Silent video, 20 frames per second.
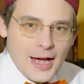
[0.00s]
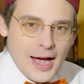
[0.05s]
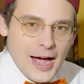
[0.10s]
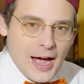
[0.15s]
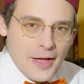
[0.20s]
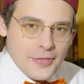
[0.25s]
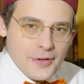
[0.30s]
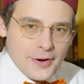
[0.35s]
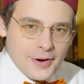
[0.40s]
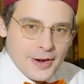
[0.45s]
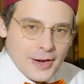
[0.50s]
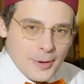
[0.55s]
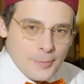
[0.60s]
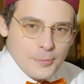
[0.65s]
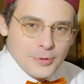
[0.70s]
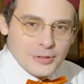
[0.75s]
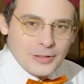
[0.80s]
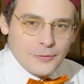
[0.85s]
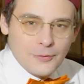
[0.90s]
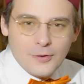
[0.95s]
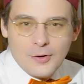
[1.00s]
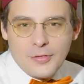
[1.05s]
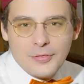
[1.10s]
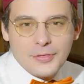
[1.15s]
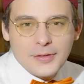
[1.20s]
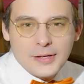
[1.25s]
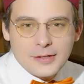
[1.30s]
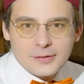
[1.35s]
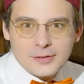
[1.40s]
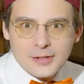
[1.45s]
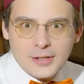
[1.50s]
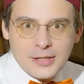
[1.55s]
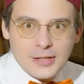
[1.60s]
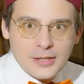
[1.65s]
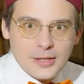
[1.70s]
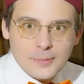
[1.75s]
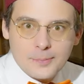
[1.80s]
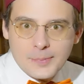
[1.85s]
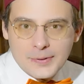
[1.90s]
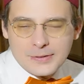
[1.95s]
other beautiful things
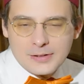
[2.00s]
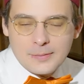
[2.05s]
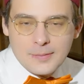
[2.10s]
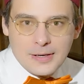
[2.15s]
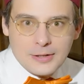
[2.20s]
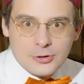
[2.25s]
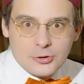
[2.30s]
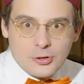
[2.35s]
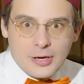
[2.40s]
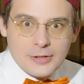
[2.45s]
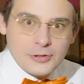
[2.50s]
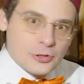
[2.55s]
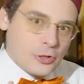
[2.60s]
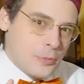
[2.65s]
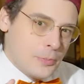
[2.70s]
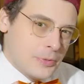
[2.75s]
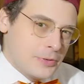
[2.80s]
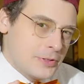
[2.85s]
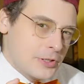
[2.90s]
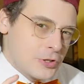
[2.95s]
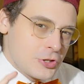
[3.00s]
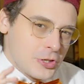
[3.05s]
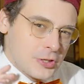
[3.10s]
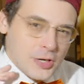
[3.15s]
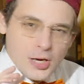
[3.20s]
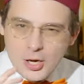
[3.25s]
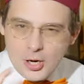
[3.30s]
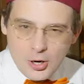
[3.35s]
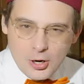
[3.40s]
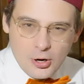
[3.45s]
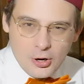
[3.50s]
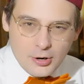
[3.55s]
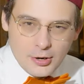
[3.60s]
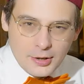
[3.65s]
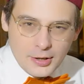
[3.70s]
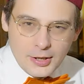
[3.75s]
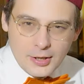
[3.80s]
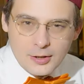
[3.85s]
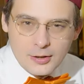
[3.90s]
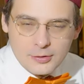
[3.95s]
in partimento and composition
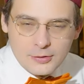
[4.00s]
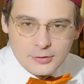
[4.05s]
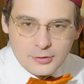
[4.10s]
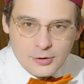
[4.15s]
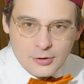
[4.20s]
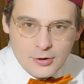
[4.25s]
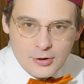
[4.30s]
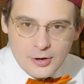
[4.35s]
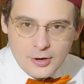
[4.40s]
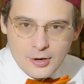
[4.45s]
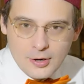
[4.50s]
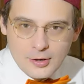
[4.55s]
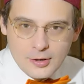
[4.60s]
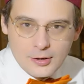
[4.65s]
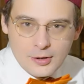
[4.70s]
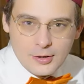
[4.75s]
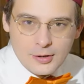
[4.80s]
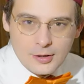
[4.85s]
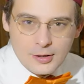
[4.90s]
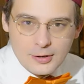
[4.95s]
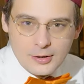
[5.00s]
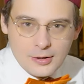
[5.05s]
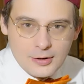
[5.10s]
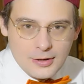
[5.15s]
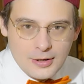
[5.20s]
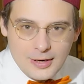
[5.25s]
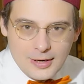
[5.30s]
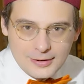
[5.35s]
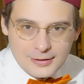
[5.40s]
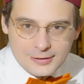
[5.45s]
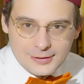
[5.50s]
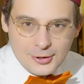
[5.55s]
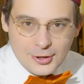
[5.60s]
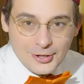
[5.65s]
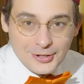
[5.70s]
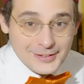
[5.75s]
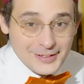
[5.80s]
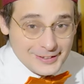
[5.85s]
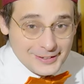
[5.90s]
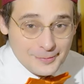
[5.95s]
learning. So
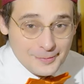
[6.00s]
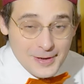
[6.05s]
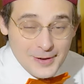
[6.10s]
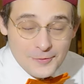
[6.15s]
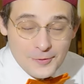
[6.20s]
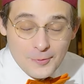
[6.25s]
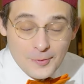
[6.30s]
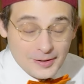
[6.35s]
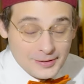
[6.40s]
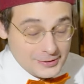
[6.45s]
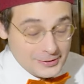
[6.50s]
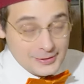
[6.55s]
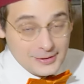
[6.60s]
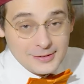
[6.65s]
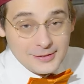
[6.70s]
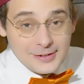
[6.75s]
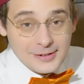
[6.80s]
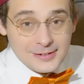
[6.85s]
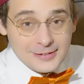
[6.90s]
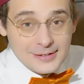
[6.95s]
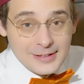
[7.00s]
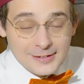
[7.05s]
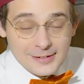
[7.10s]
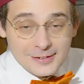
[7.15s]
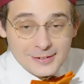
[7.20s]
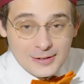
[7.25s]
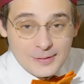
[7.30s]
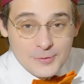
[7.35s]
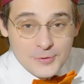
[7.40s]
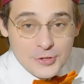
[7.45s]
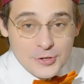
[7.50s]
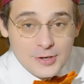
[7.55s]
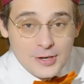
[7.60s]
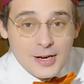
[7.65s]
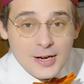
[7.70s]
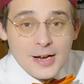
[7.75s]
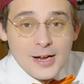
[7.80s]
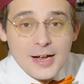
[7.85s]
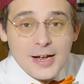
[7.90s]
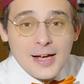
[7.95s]
contact me if you want in the description,
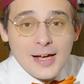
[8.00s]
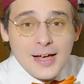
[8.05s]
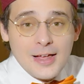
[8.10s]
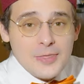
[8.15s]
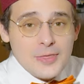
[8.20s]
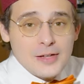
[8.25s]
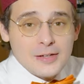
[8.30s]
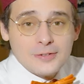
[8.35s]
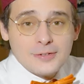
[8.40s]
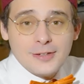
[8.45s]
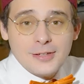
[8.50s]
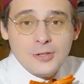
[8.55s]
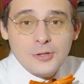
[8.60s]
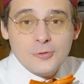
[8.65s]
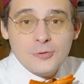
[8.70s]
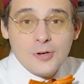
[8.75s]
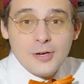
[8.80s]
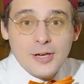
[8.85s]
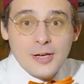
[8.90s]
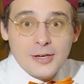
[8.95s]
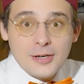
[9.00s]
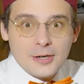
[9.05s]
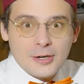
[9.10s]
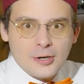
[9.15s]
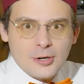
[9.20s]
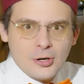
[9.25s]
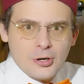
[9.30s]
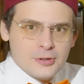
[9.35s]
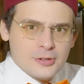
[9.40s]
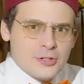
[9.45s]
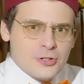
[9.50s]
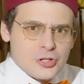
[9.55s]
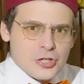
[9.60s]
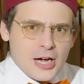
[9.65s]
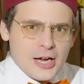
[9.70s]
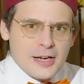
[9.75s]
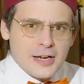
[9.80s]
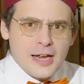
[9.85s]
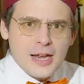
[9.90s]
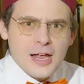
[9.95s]
and then see you here on this
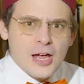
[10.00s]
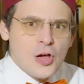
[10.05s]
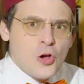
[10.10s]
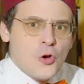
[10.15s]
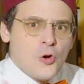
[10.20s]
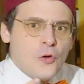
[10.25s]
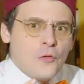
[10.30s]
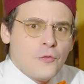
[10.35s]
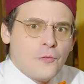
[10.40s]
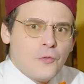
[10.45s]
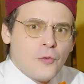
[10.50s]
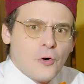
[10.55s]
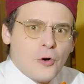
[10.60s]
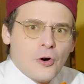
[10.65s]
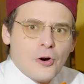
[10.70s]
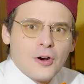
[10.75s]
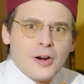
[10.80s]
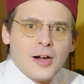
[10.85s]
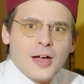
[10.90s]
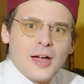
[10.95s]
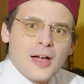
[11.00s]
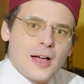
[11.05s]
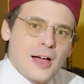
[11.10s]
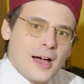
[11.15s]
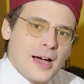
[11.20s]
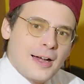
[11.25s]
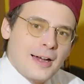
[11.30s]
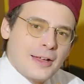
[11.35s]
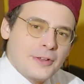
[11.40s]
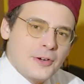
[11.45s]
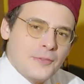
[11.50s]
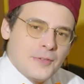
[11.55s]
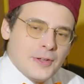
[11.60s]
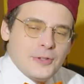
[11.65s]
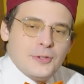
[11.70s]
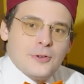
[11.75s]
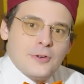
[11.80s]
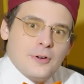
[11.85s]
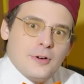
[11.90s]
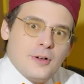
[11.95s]
channel for another
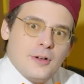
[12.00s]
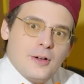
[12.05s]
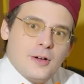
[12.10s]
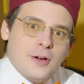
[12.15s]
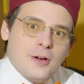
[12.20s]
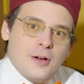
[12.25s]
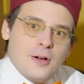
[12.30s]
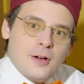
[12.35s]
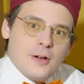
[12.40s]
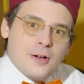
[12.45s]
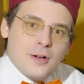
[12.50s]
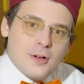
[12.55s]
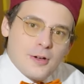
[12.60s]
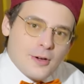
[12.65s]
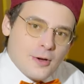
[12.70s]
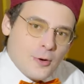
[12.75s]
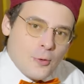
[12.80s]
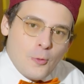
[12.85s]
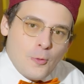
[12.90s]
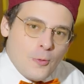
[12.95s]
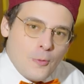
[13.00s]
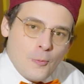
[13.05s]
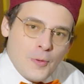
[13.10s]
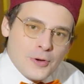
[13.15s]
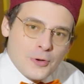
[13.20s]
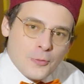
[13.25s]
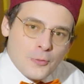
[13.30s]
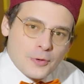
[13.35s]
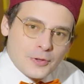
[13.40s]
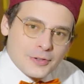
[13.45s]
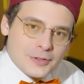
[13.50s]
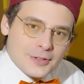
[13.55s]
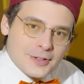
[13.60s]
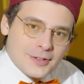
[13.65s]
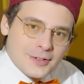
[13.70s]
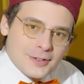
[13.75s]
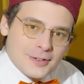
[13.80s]
video when you want.